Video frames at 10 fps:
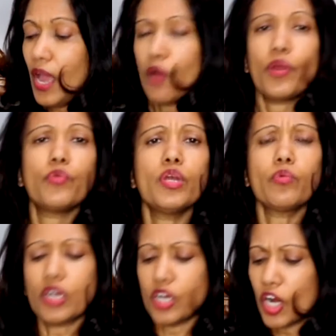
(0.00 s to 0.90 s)
When we
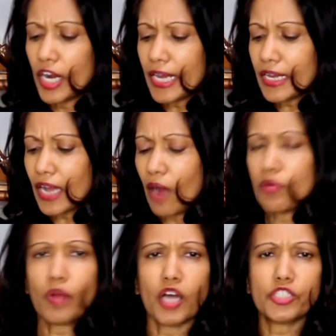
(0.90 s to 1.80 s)
were learning our
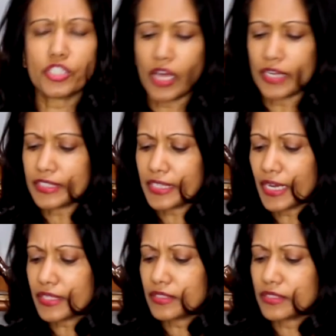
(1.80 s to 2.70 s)
martial arts
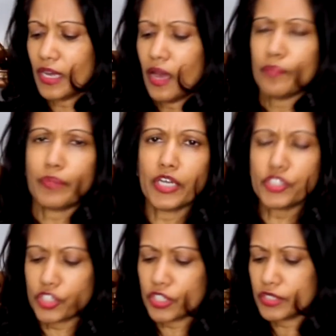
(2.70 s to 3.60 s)
kicks,
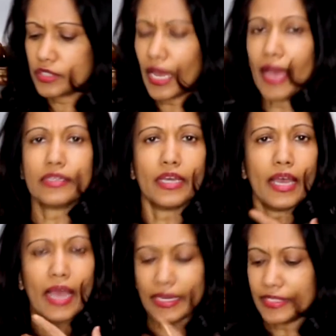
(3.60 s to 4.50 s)
punches, and
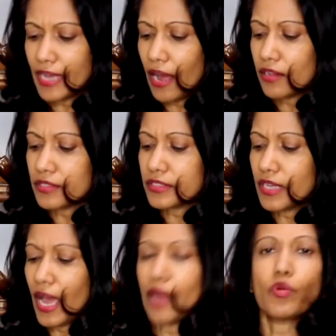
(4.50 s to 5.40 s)

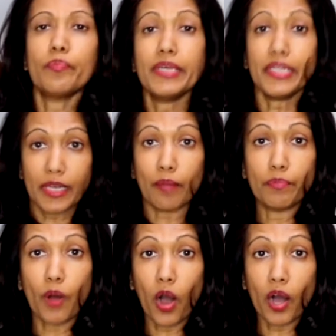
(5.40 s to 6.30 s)
yells, and were beating up
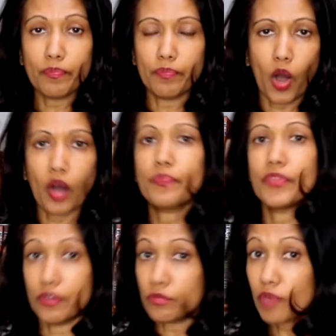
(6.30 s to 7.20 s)
Bob,
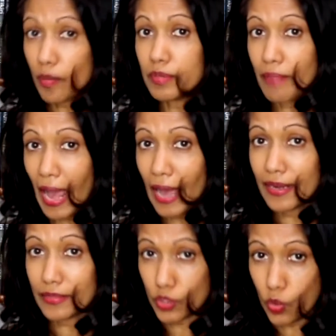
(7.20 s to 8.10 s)
the rubber man
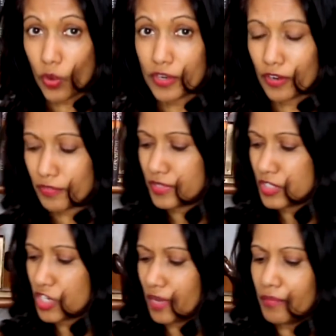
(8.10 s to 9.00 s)
at the corner of the
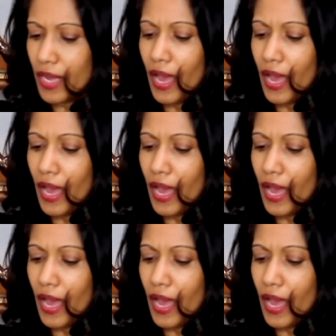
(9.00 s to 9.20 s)
gym,